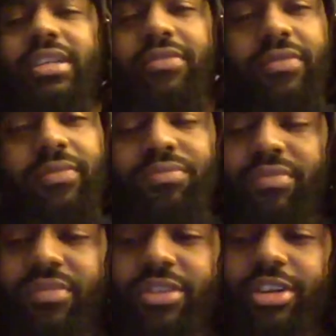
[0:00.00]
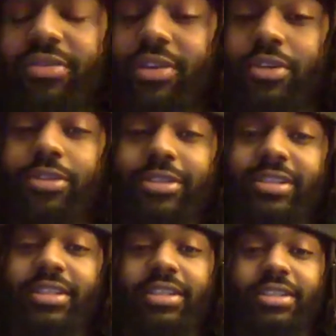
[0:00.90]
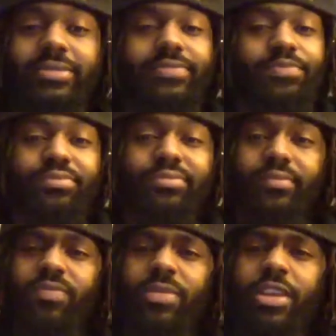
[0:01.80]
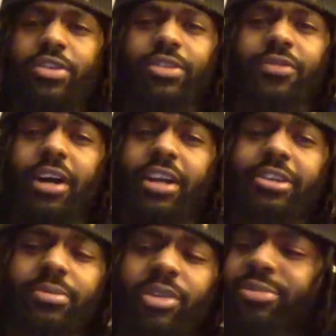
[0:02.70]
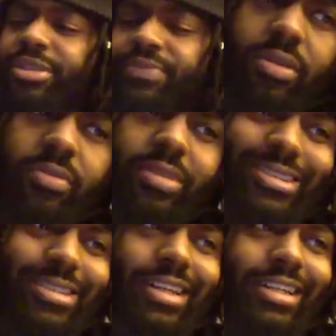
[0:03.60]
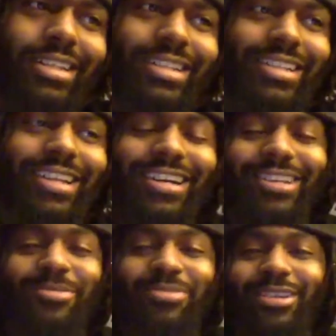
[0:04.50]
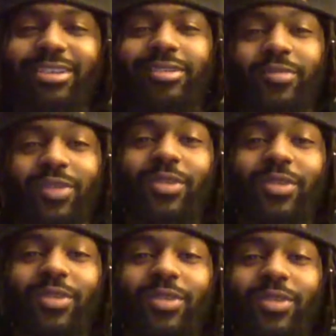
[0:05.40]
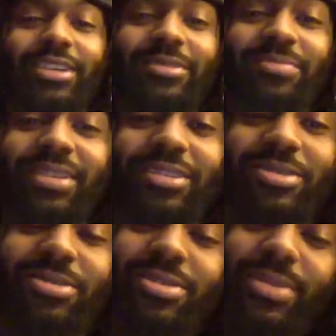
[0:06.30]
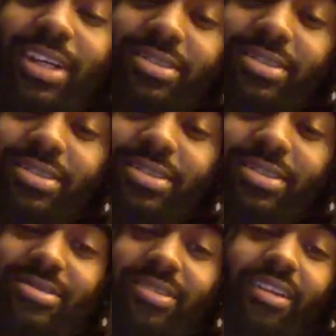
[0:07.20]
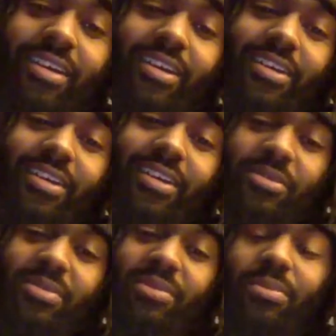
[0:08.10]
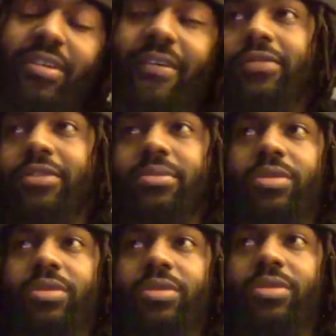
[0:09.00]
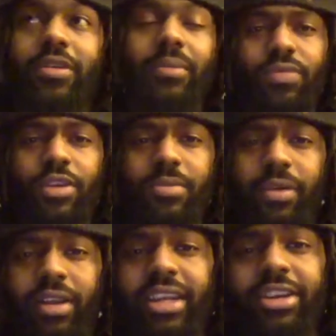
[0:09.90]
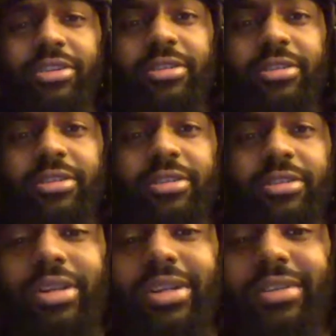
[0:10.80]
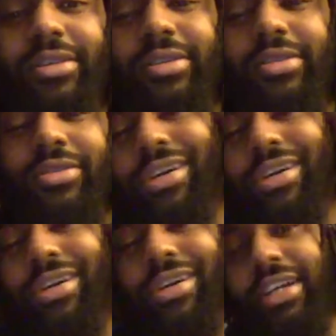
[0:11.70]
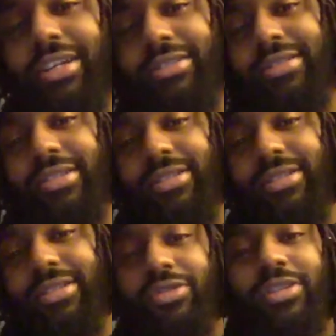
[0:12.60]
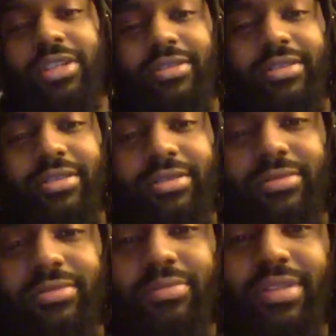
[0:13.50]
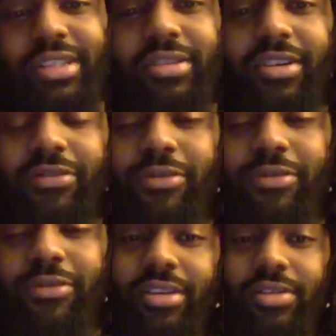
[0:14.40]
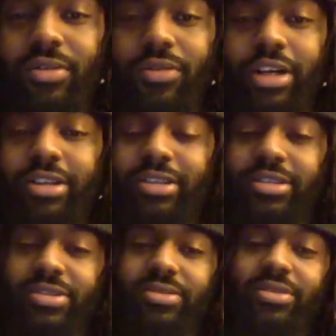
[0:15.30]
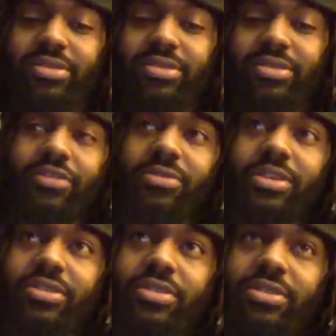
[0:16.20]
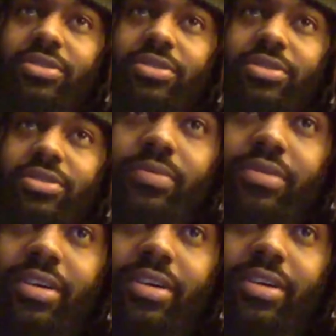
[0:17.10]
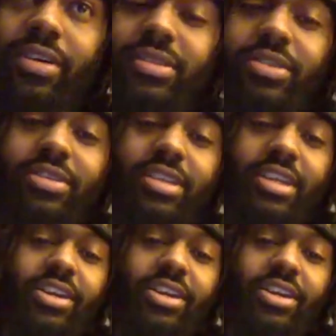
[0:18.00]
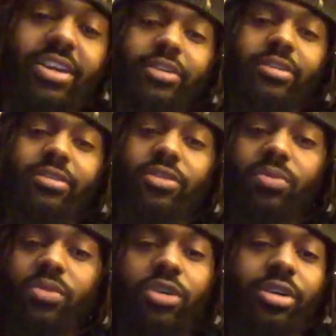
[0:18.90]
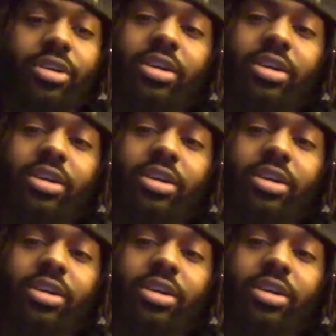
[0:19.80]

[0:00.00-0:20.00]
I've done it, recorded it, and it was fire in the moment, but it's like, nah, you probably could have recorded it better being too smacked or something. You feel me? But for the most part, you probably hear it a little more clearer. Or I think I hear things a little more clearer being off one while you're in the studio, you feel me? So you can probably start to hear and feel it a little more.